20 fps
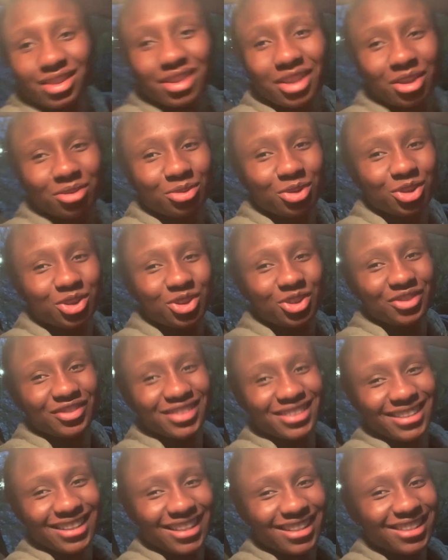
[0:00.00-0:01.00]
side because of
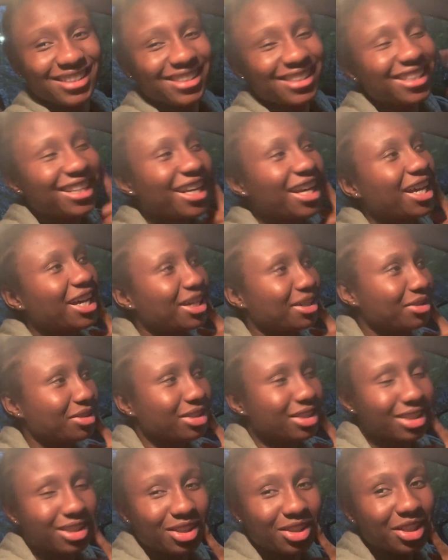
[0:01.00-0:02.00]
the light
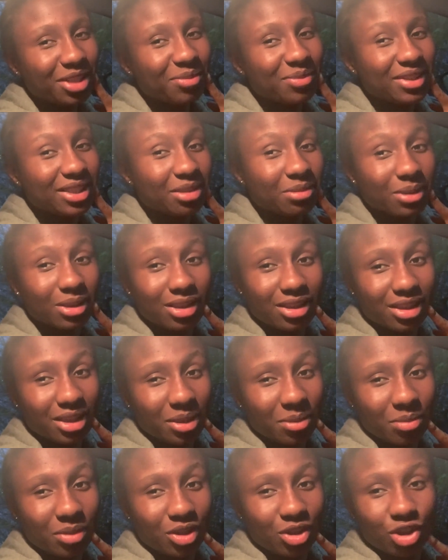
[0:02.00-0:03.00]
there's another place my sister
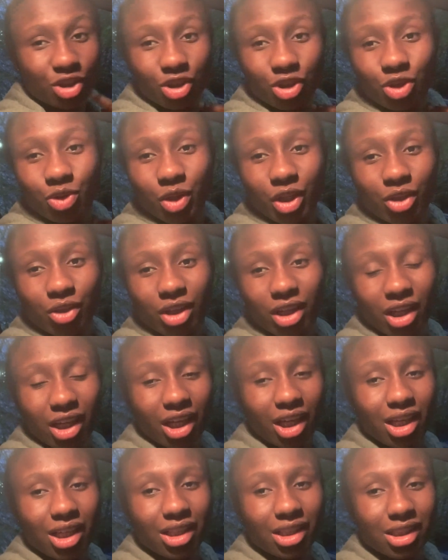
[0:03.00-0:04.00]
mentioned where you can
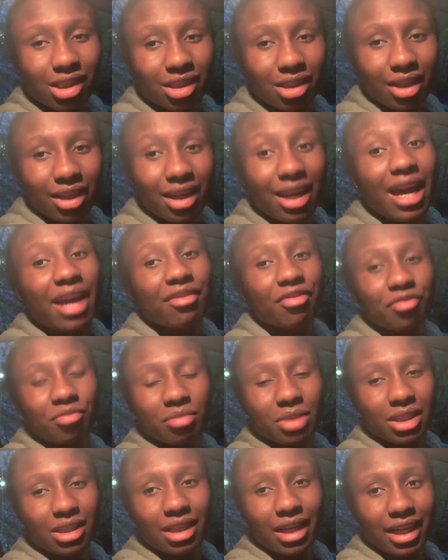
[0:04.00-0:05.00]
get live
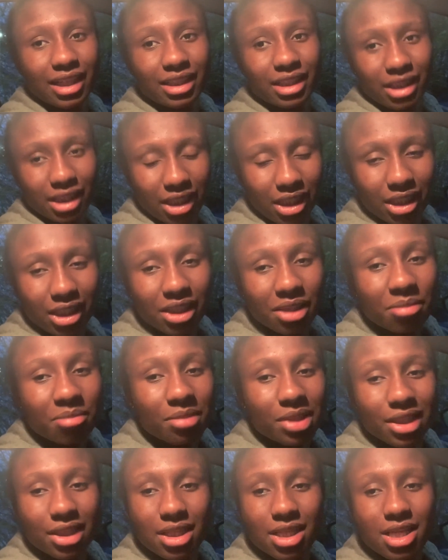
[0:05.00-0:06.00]
meat like the kidney
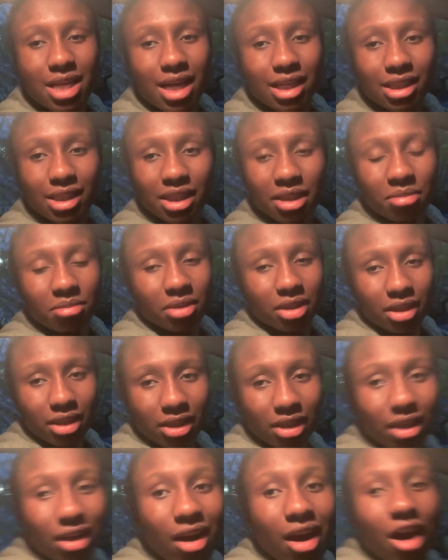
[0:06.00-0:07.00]
meat that same day
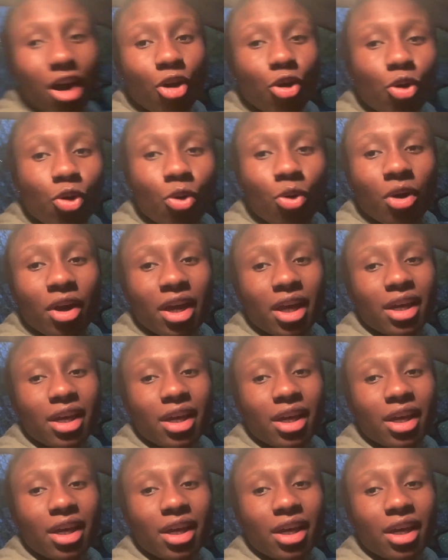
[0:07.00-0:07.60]
the cow